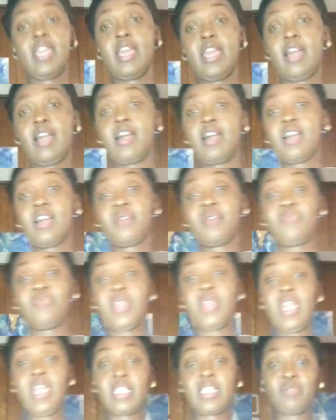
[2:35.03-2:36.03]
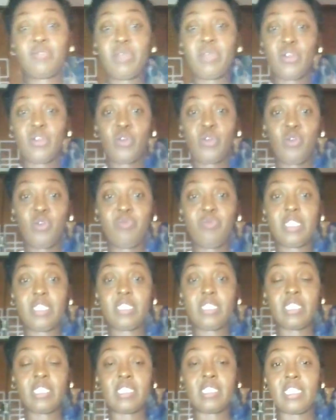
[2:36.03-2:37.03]
It has been hooped.
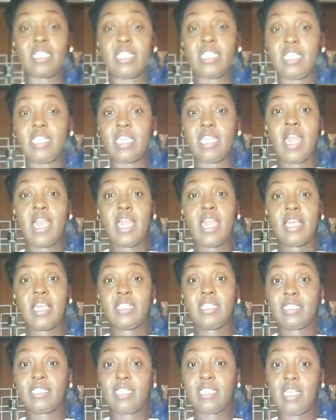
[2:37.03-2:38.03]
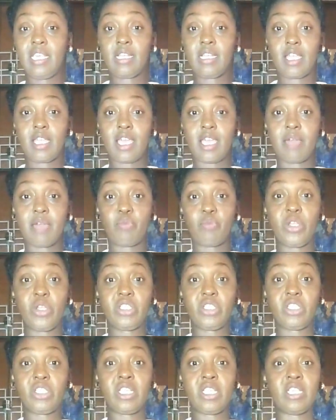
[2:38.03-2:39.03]
This is the C-clamp,
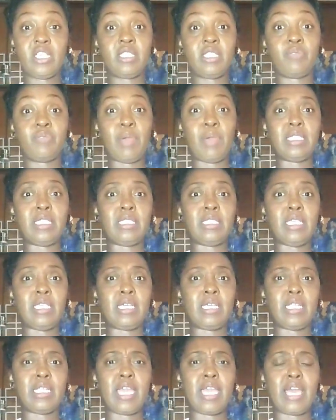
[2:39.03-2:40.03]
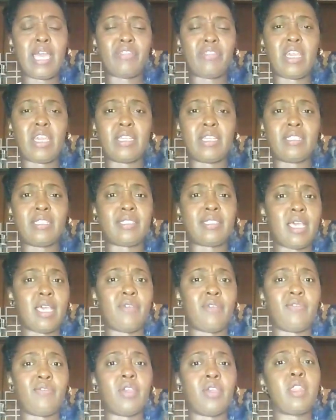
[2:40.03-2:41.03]
which is basically, I think, a
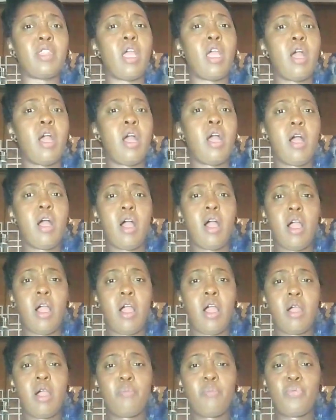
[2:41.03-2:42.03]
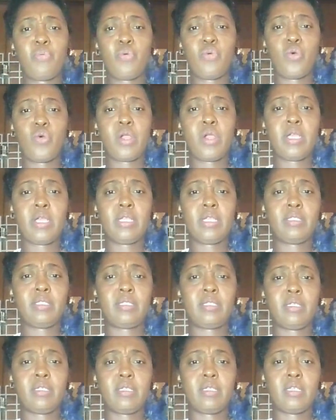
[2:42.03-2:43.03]
7
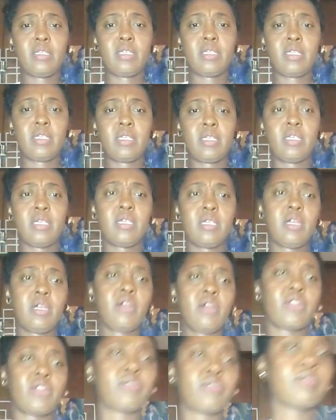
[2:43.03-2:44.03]
point, hold on,